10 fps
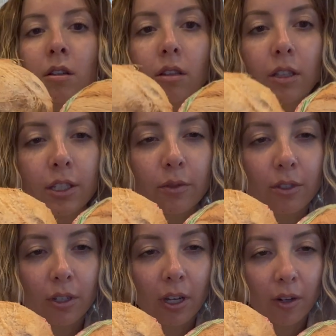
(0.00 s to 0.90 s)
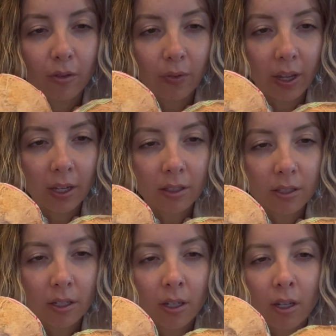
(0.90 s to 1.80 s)
These ones are kind of
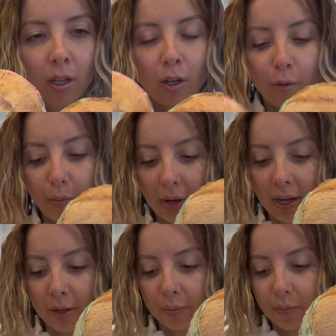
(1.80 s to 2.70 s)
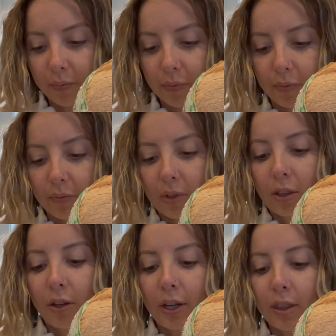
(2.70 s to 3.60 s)
faint, but
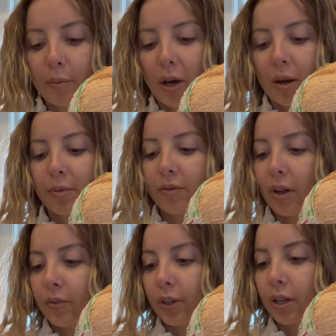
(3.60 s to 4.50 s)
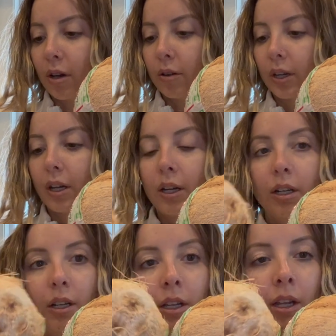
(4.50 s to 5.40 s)
they're at the bottom of every coconut.
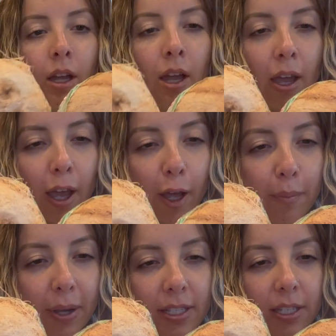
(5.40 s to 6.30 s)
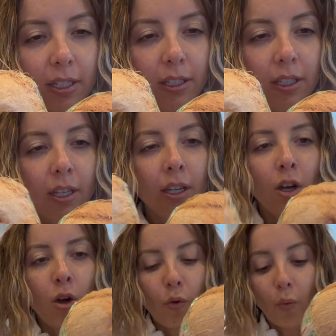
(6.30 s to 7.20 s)
And
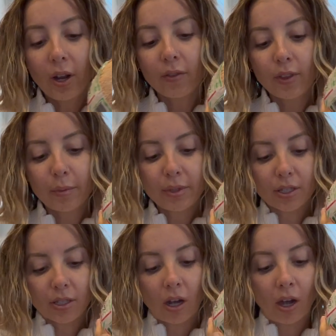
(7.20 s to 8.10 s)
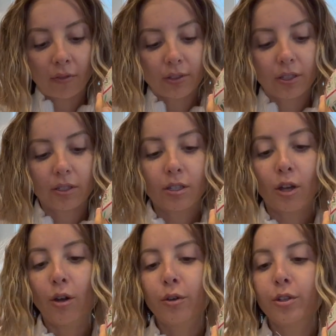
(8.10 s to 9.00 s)
basically, one of them is soft,
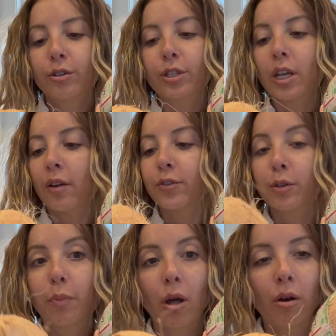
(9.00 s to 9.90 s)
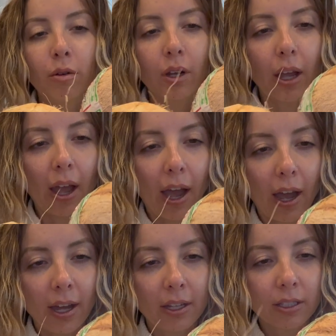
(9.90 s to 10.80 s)
so you just have to poke
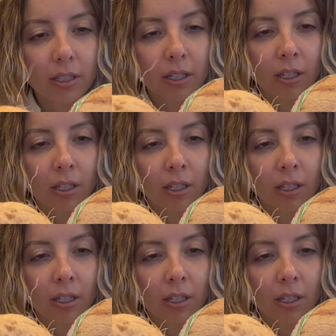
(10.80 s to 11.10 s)
at